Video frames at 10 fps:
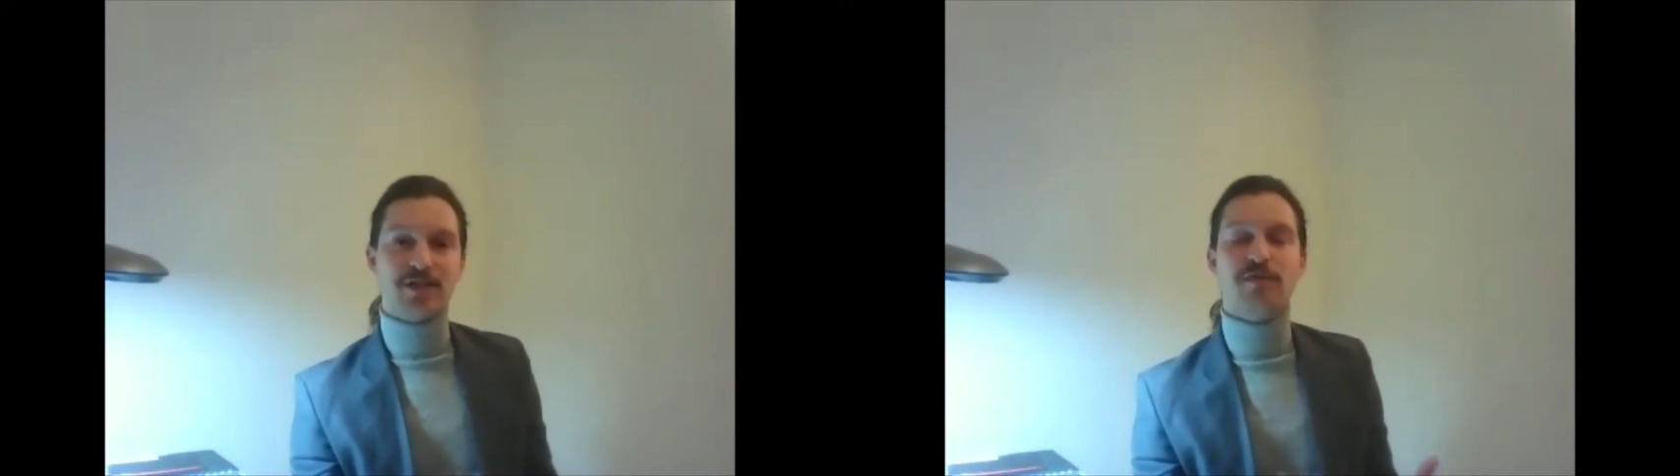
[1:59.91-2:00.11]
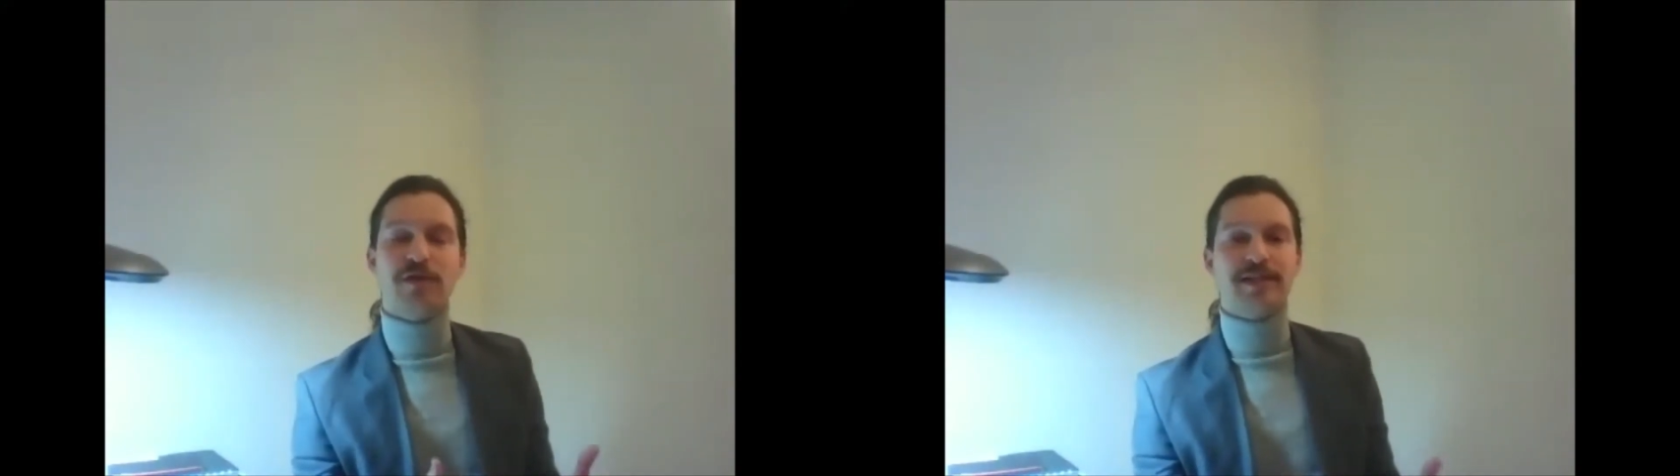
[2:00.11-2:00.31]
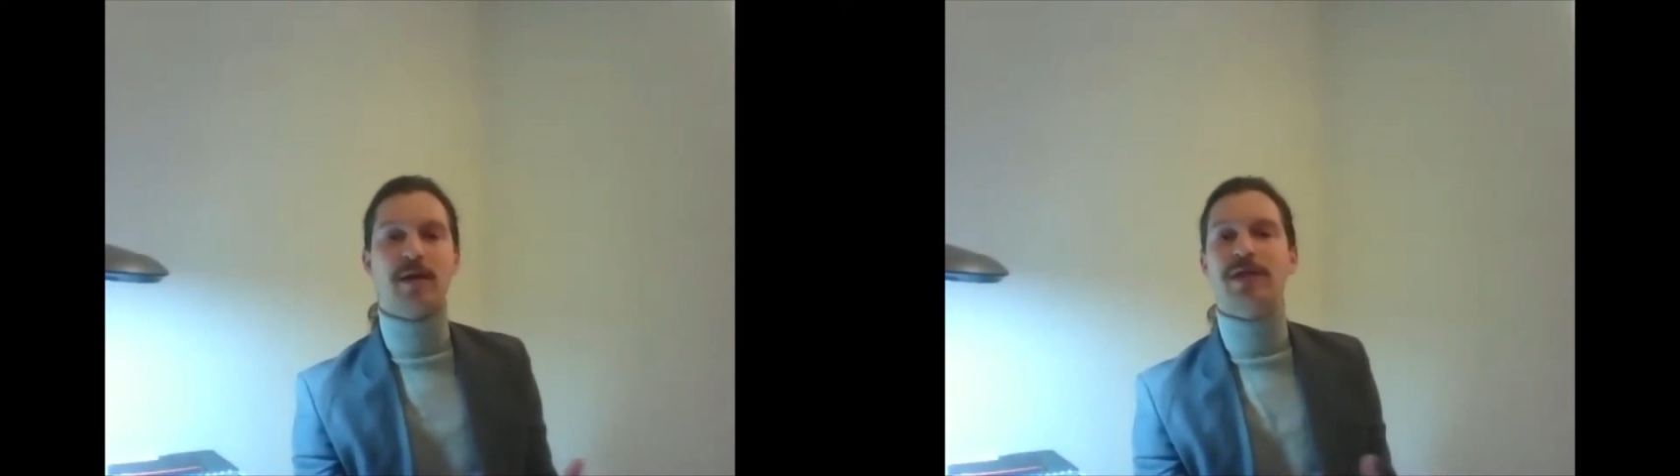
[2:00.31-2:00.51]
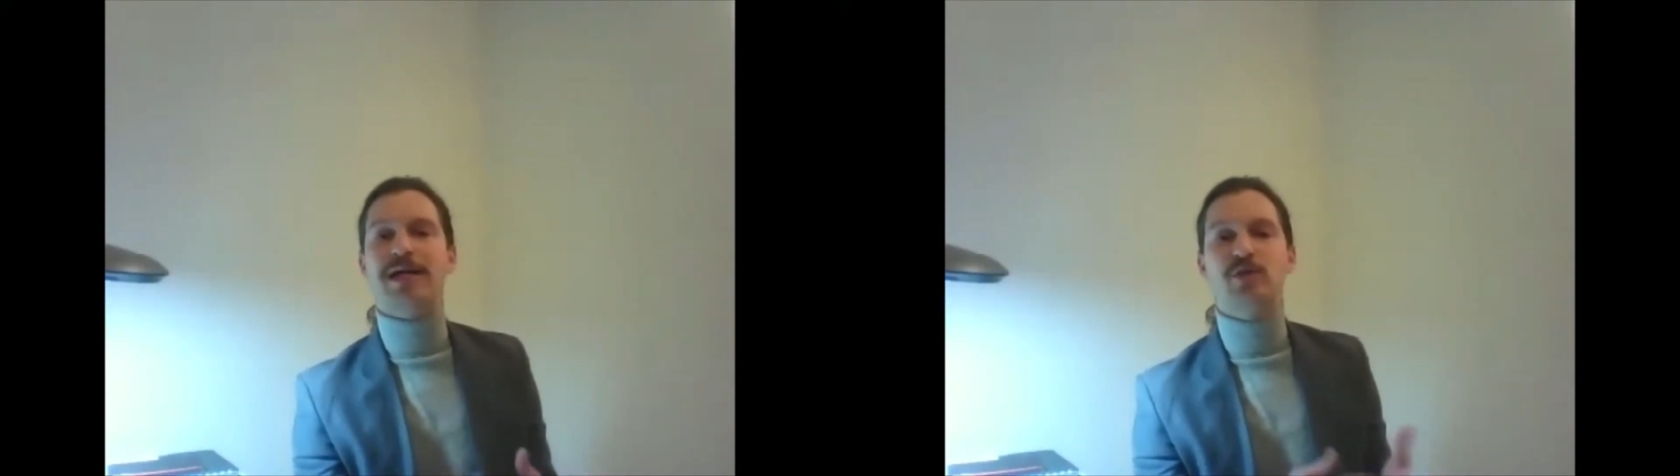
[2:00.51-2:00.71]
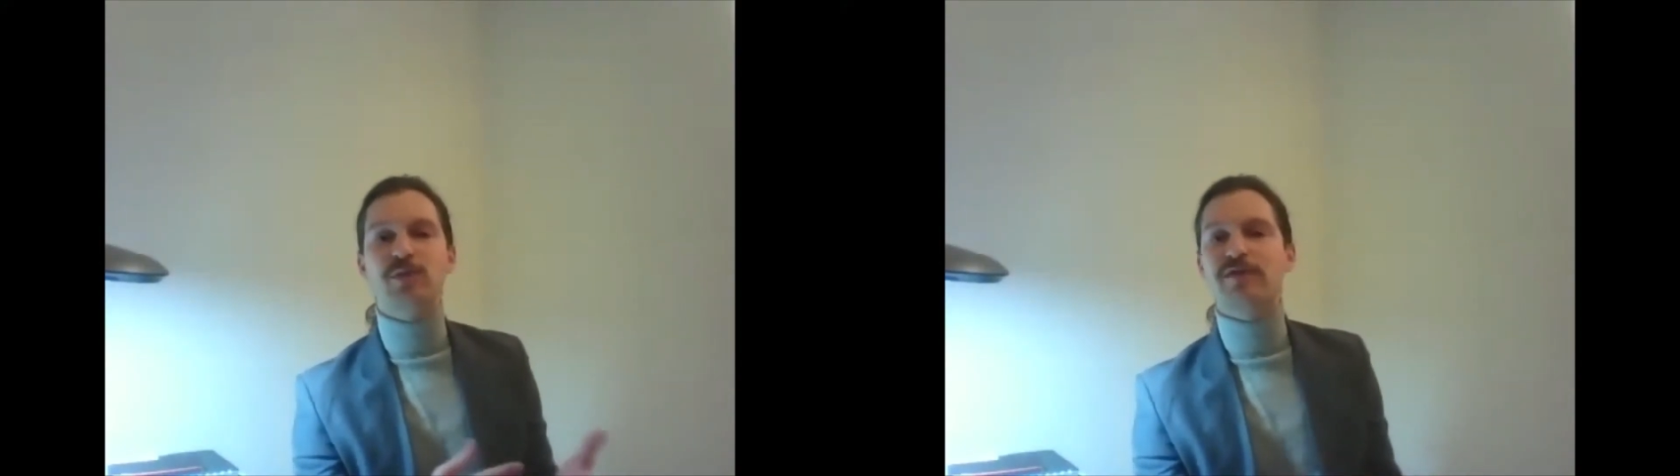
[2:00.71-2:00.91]
So for example,
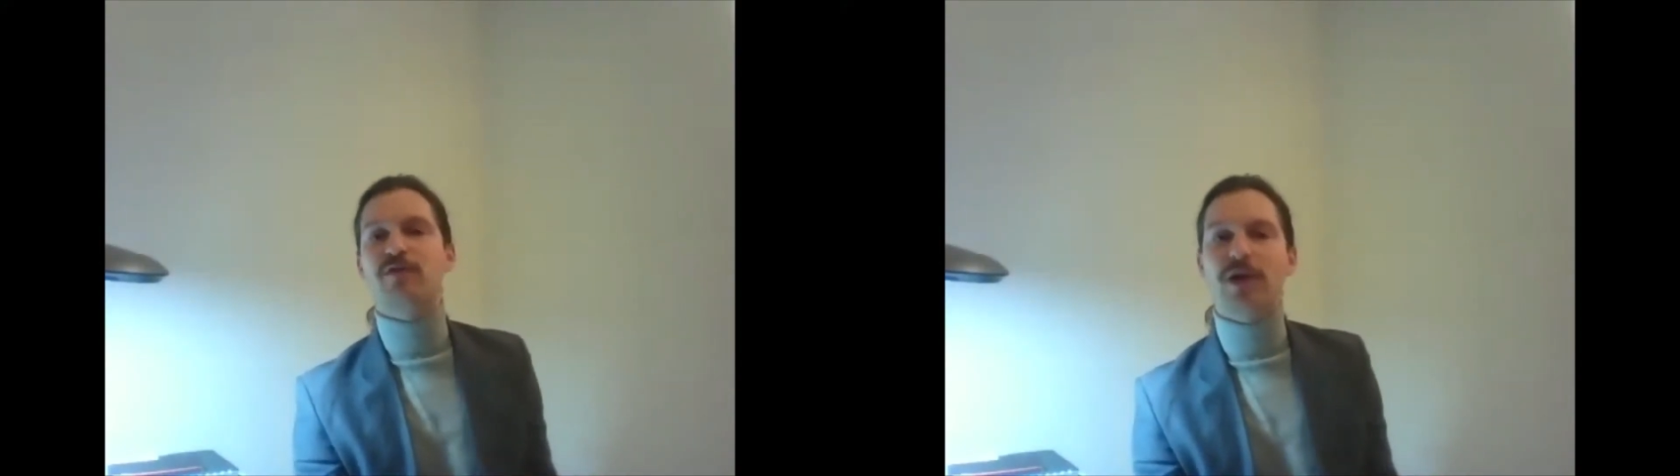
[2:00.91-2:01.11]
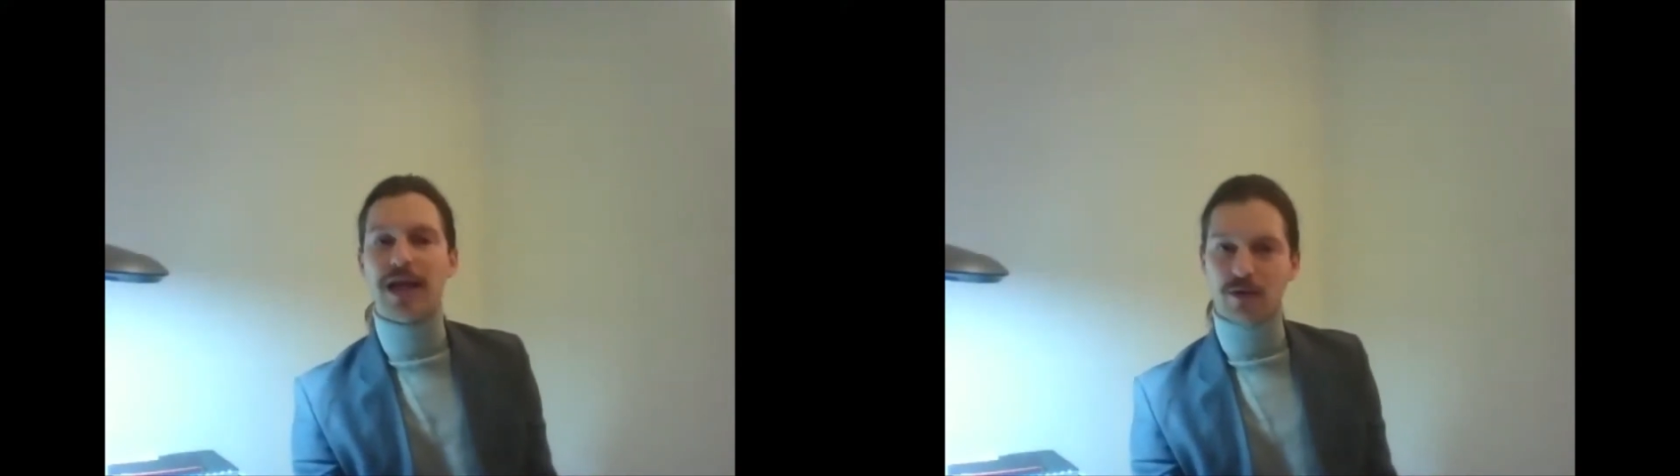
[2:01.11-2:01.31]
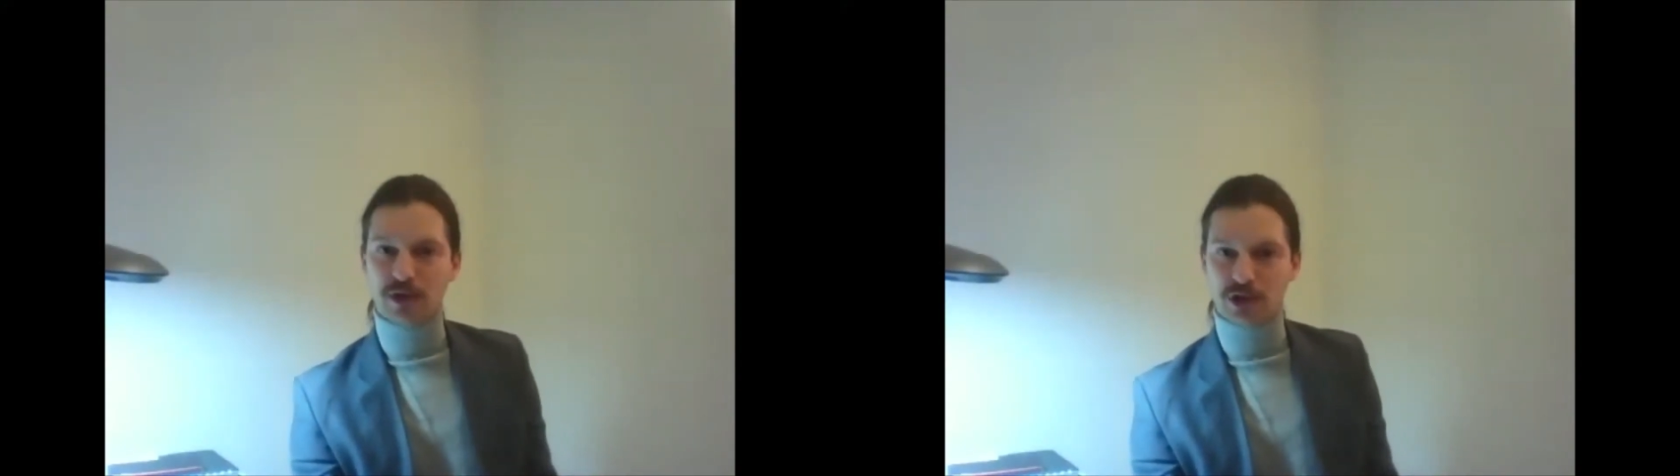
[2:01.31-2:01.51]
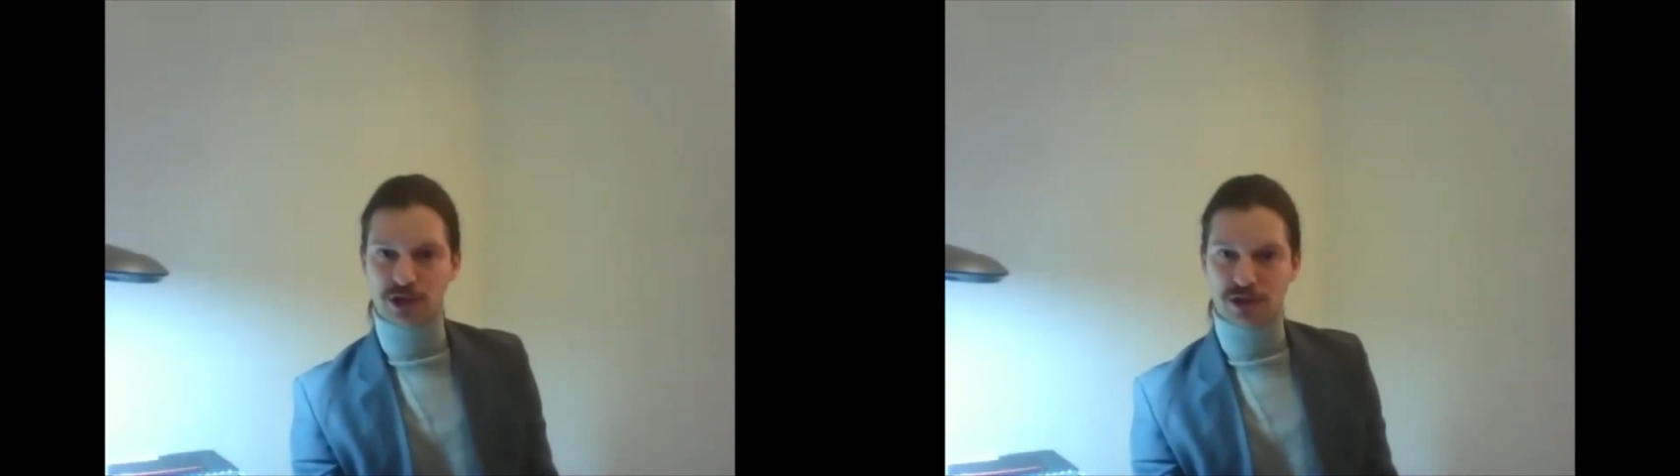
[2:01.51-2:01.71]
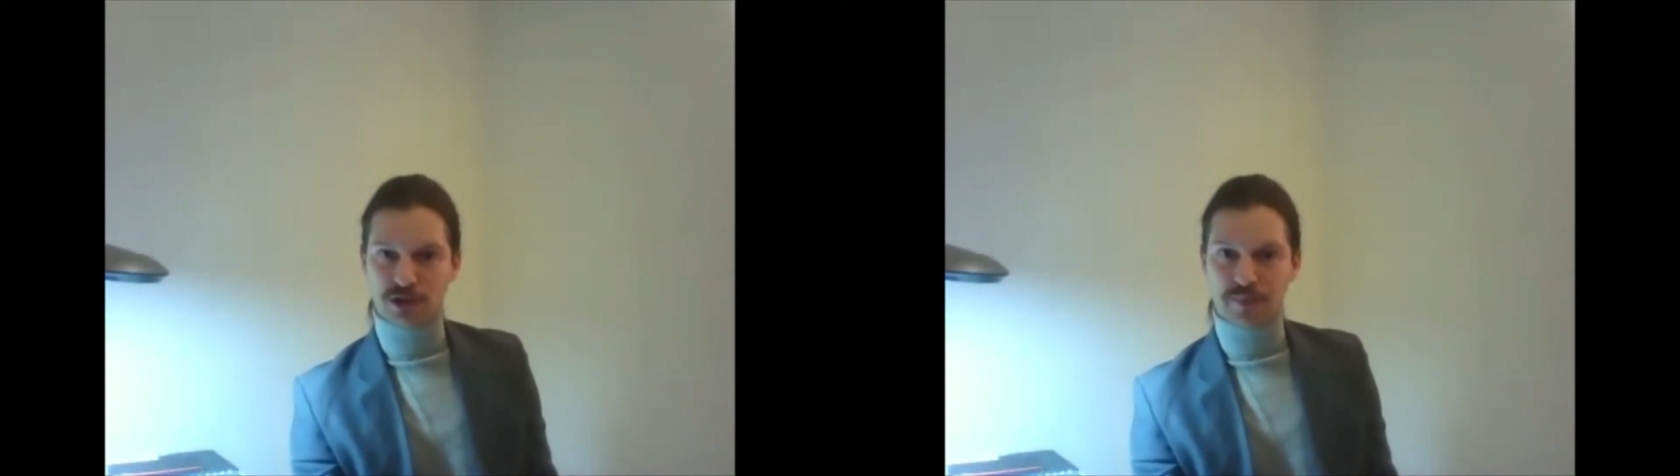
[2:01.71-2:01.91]
I speak four
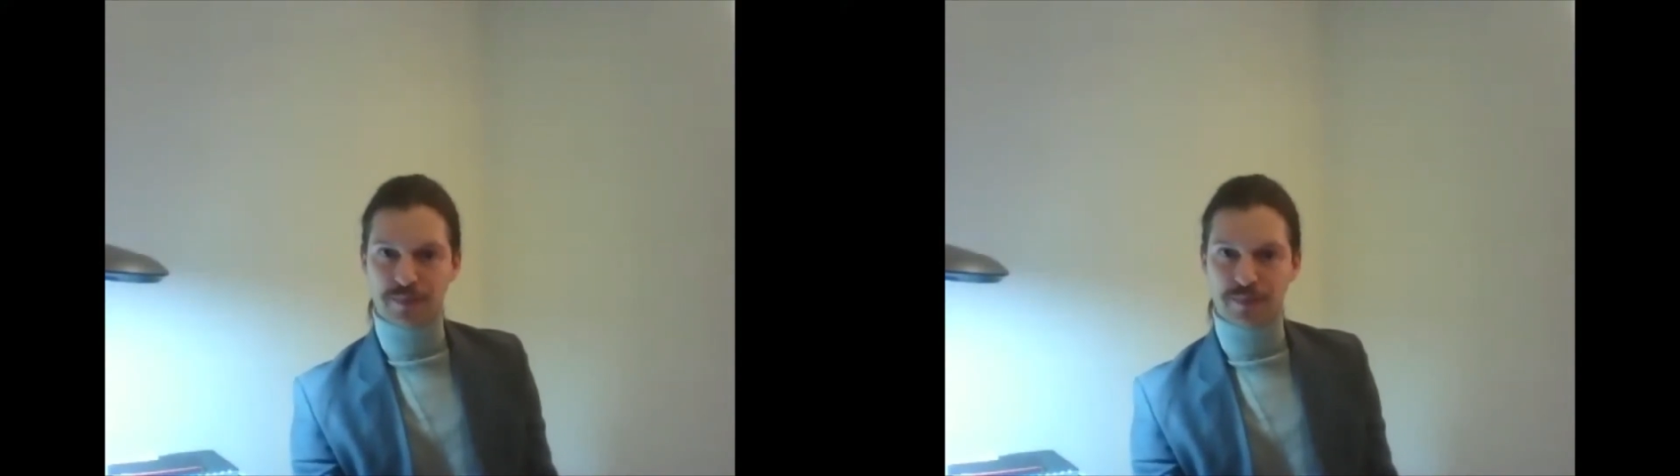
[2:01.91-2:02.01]
languages.